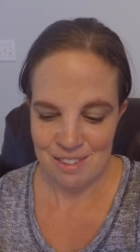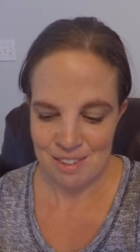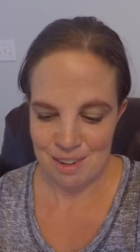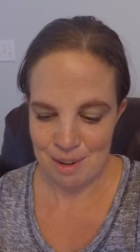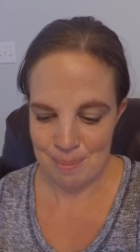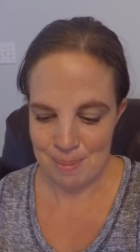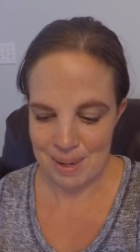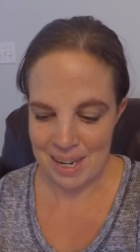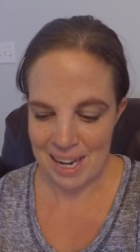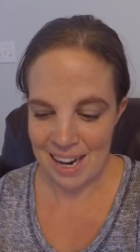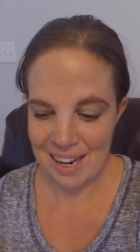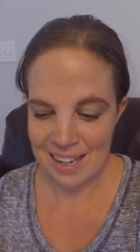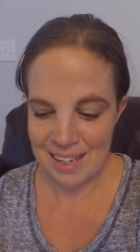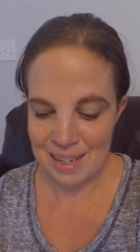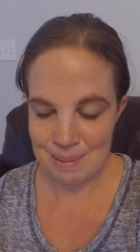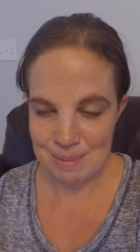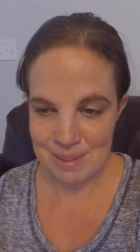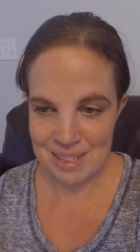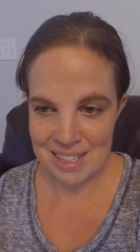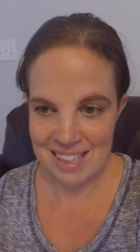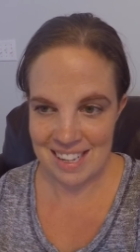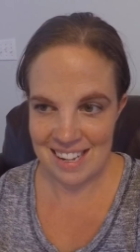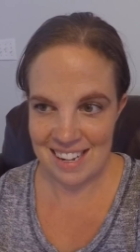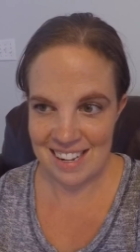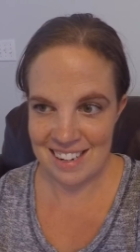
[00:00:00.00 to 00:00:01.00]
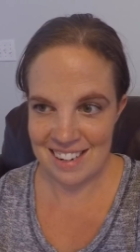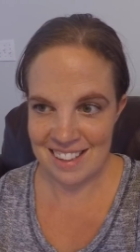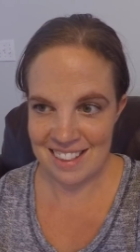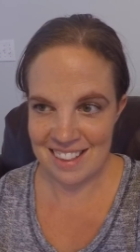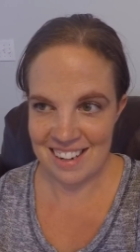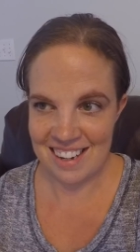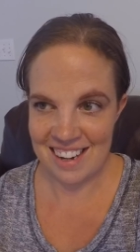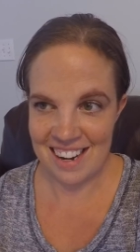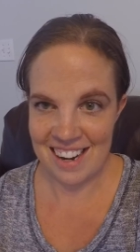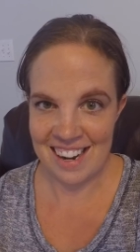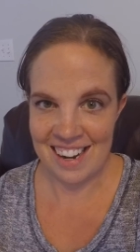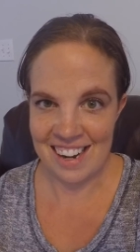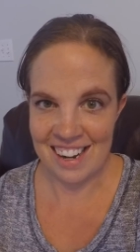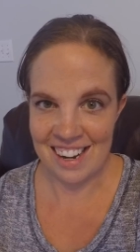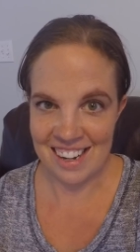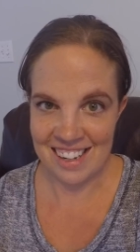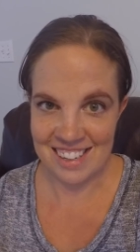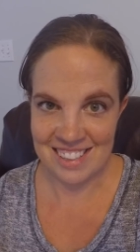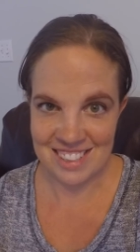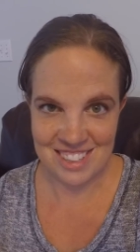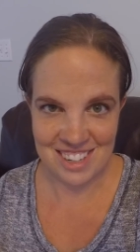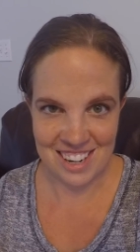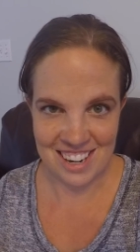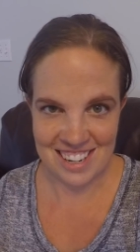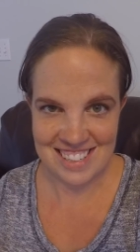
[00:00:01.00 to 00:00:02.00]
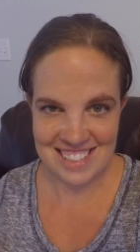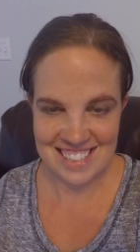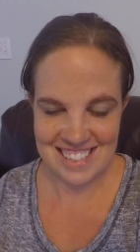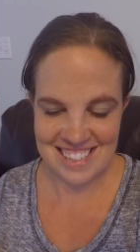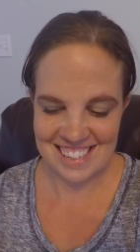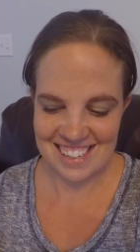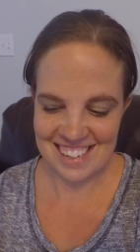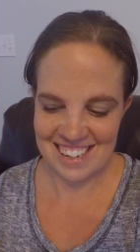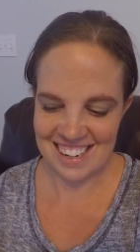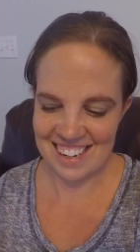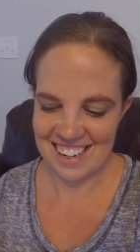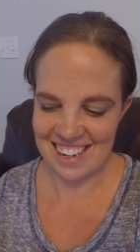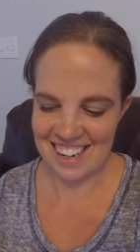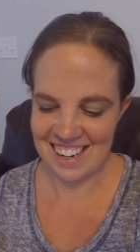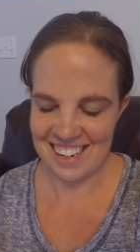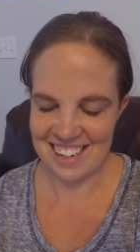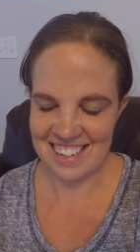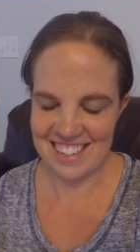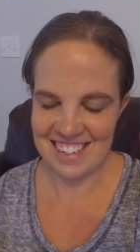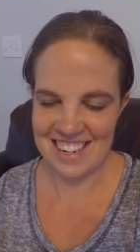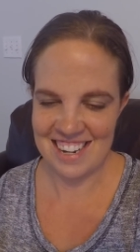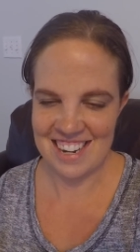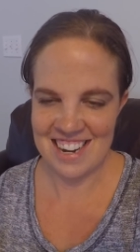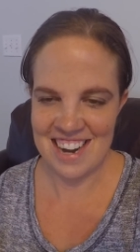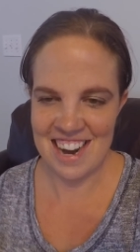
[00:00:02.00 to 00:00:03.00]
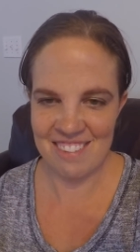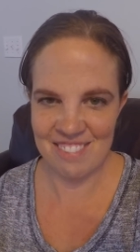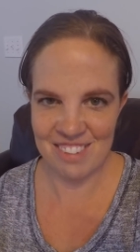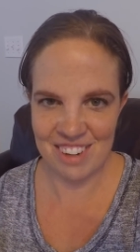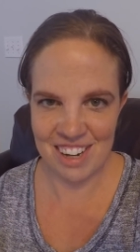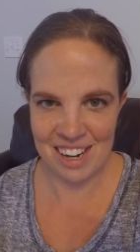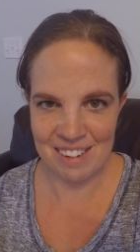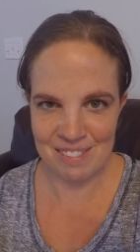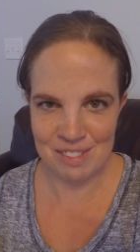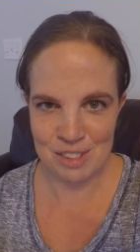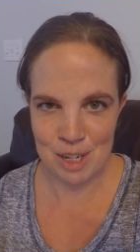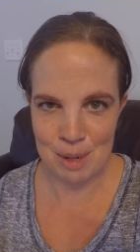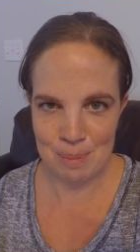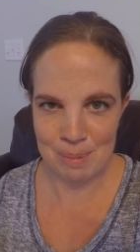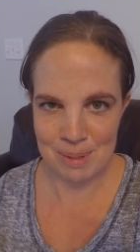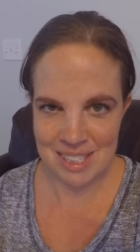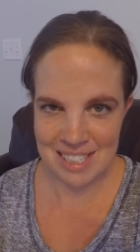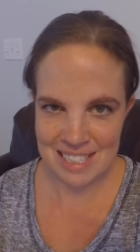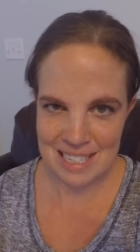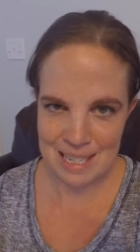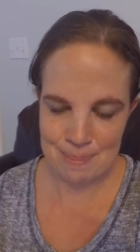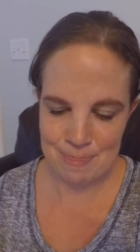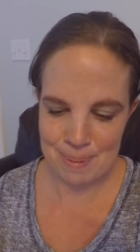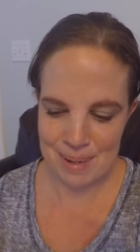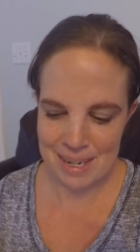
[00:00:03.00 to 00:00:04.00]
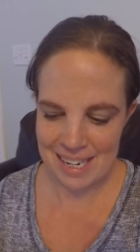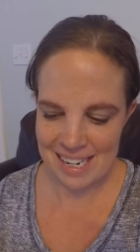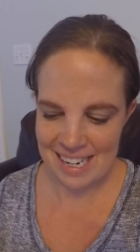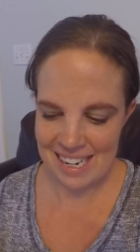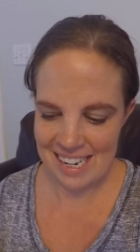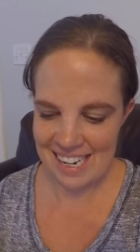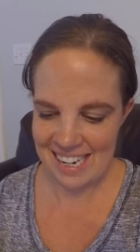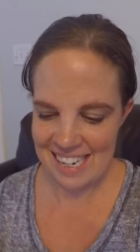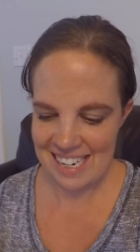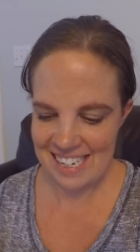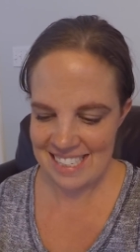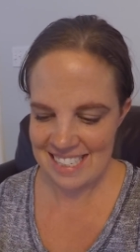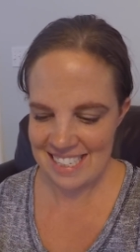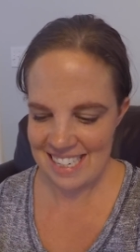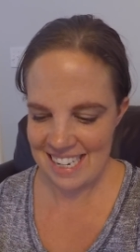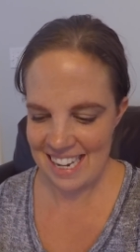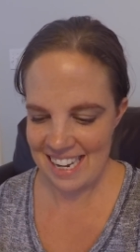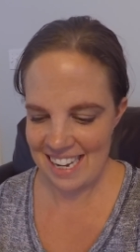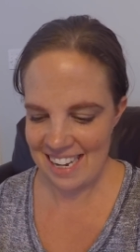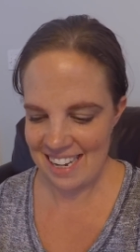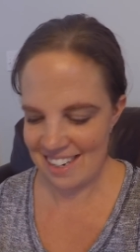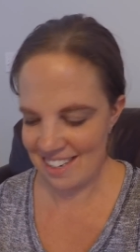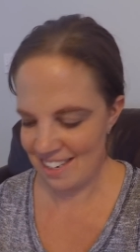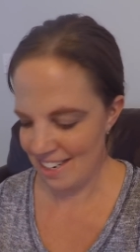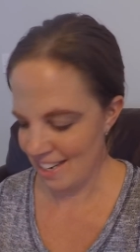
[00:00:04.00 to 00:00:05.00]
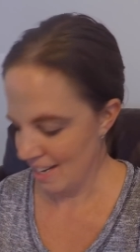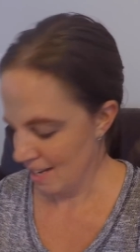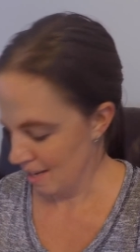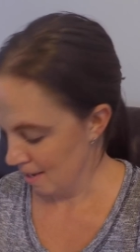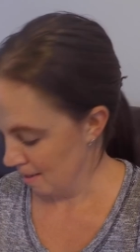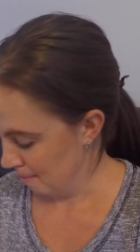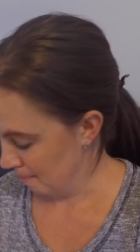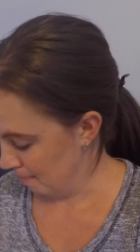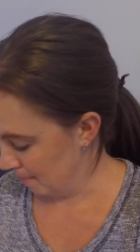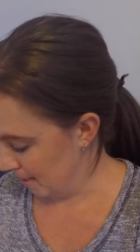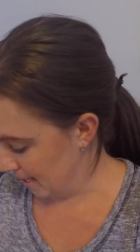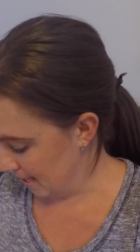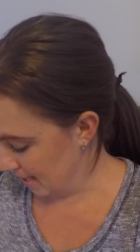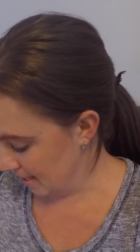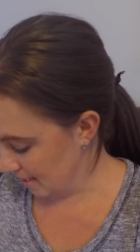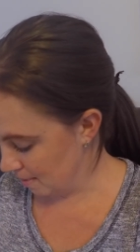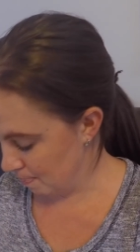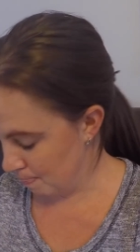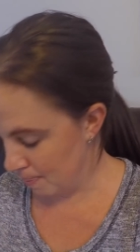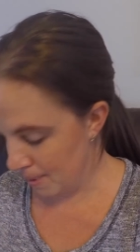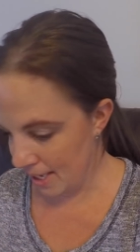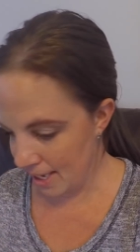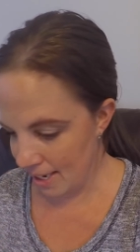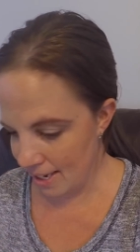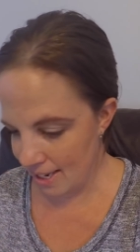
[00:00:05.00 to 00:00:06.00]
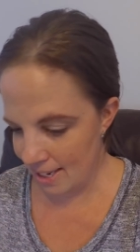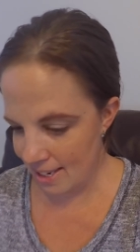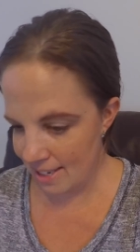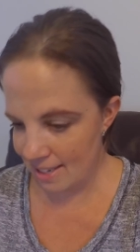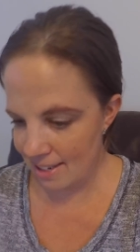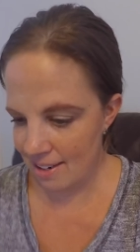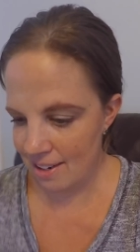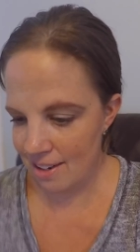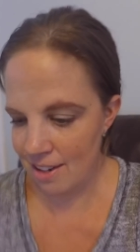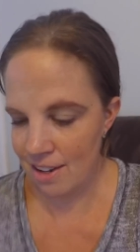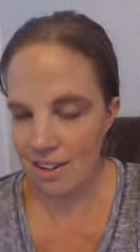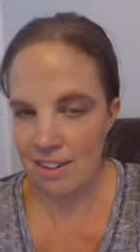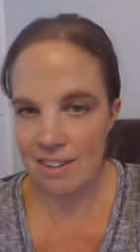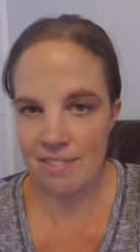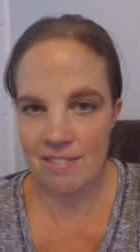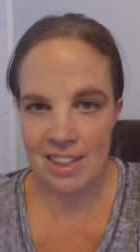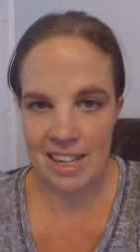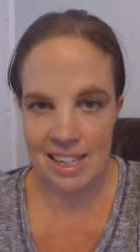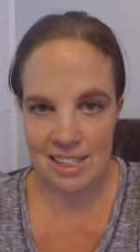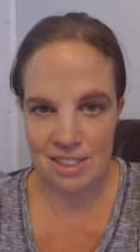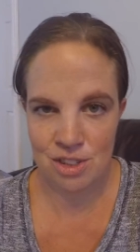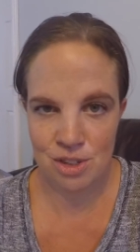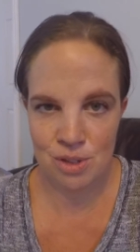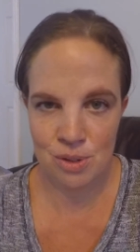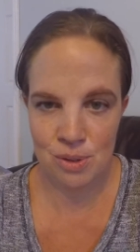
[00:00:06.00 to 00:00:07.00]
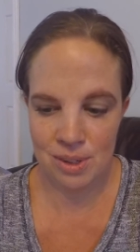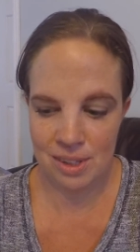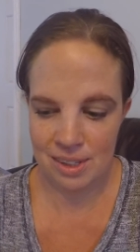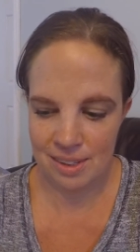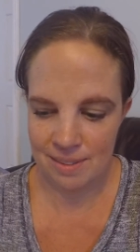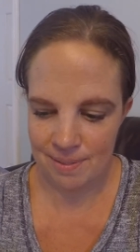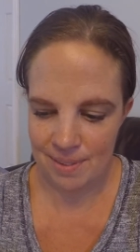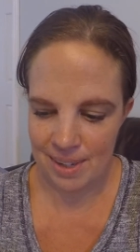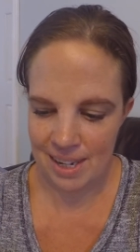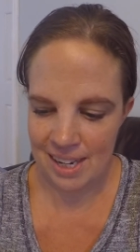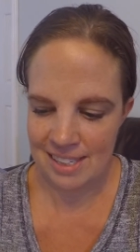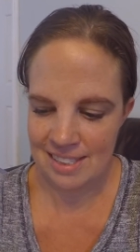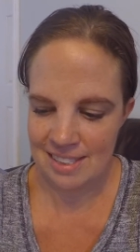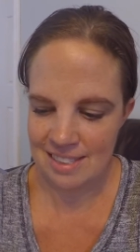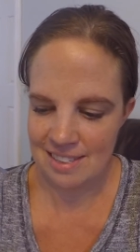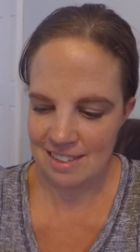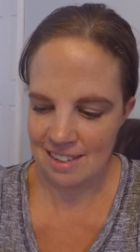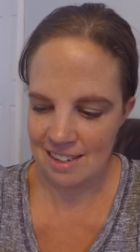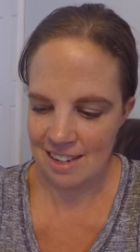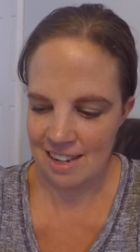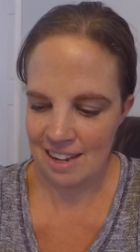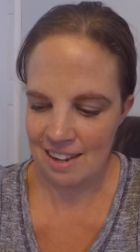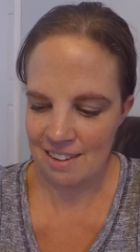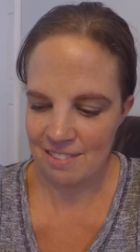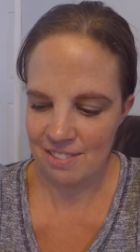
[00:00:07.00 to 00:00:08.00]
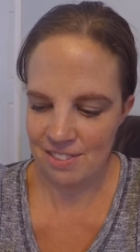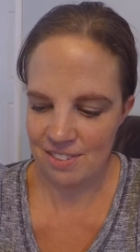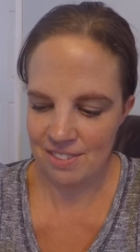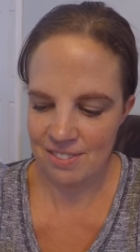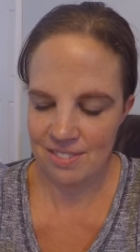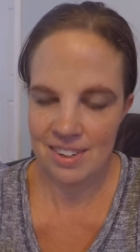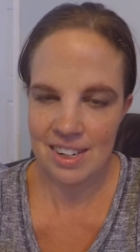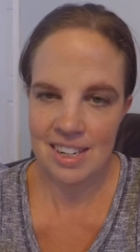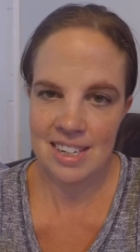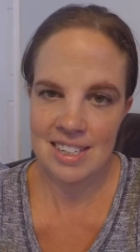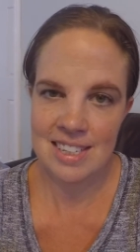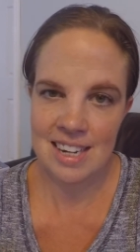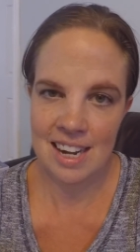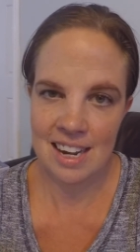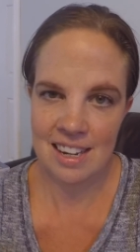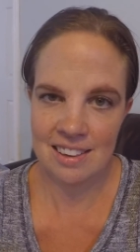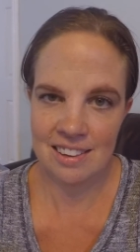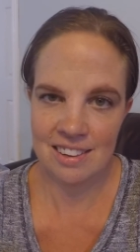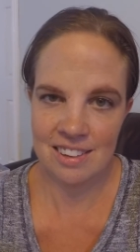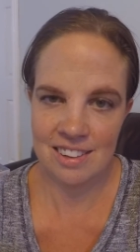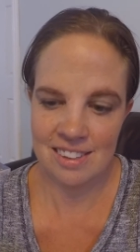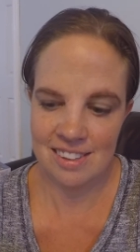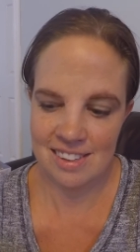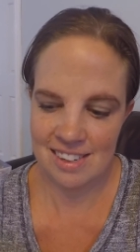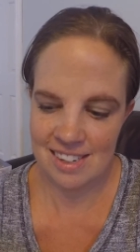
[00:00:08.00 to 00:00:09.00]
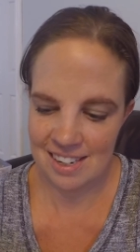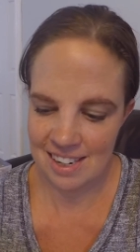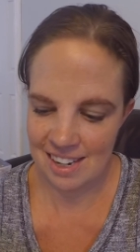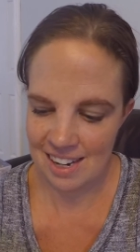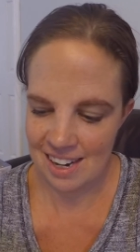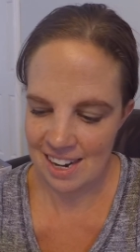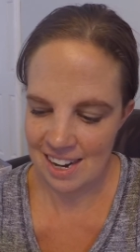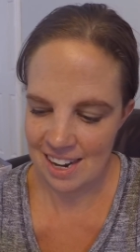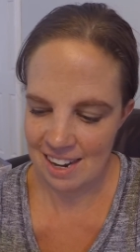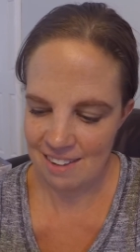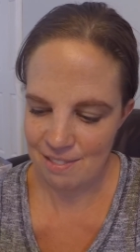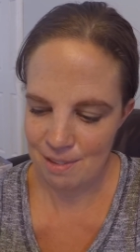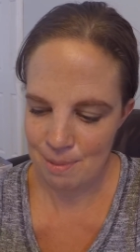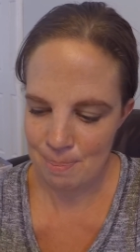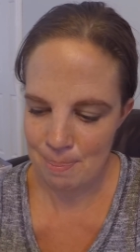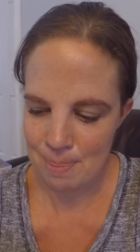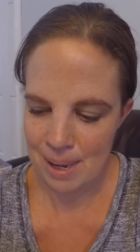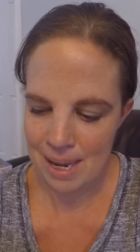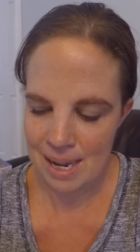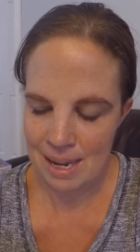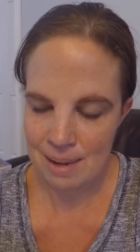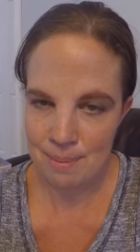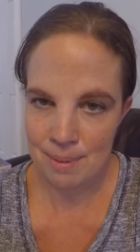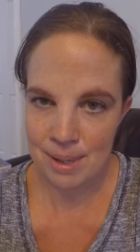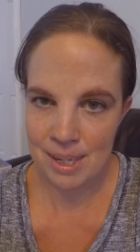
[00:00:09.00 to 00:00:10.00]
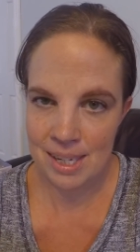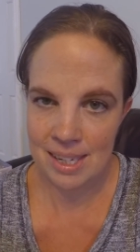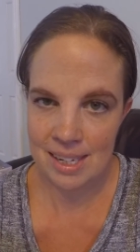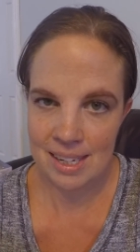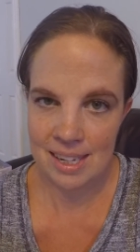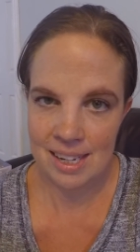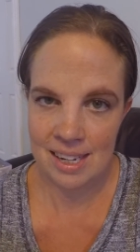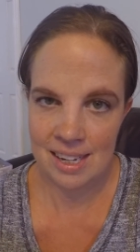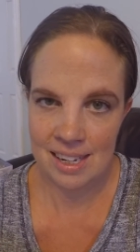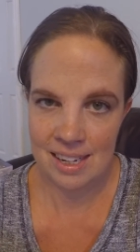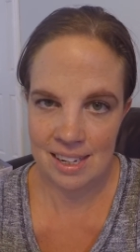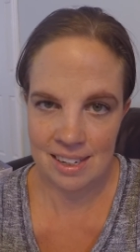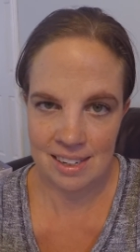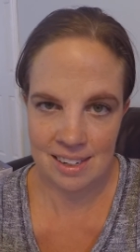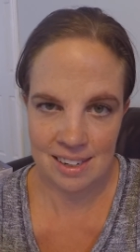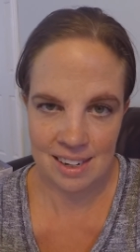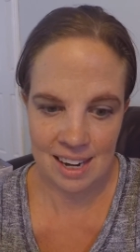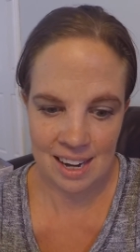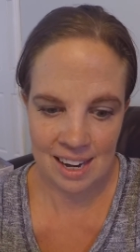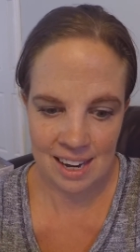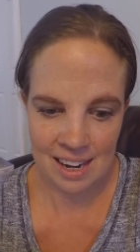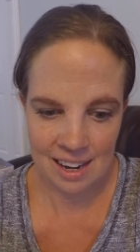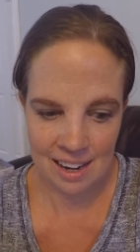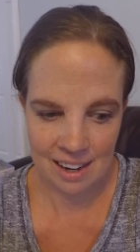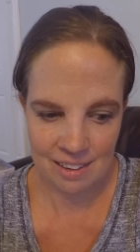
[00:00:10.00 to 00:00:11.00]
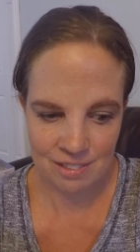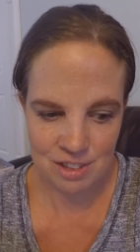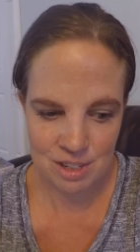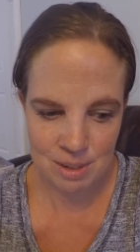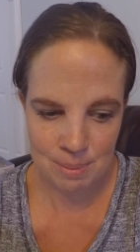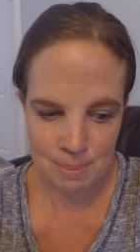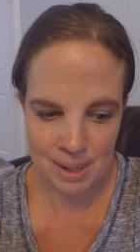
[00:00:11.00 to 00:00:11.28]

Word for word: for me. I come to the end of the day exhausted. I never have trouble sleeping at night, and because beyond all of that school, I still have a toddler and I have a baby, and I have to